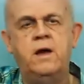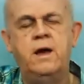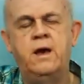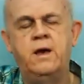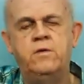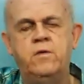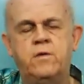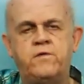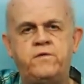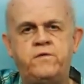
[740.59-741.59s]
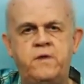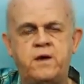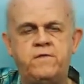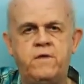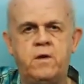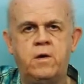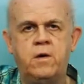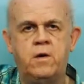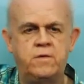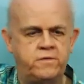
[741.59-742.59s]
and your 2nd finger
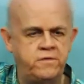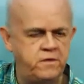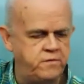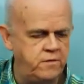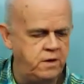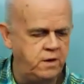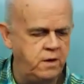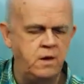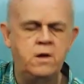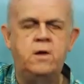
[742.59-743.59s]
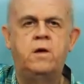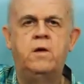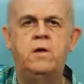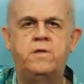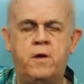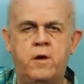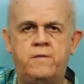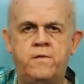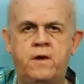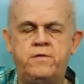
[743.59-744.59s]
on the 6th string, 3rd
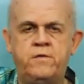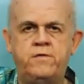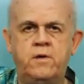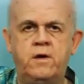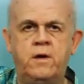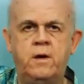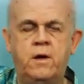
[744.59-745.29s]
fret to G.